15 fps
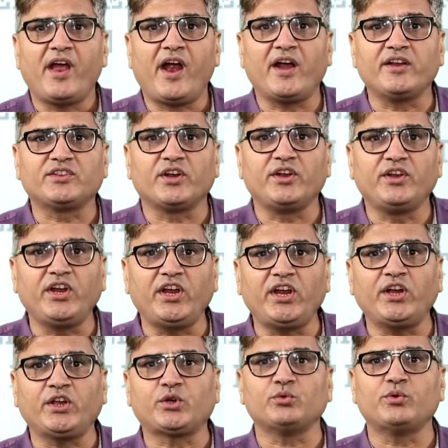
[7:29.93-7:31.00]
and the
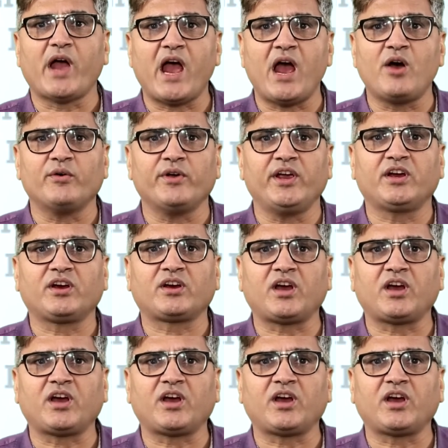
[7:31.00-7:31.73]
need to have a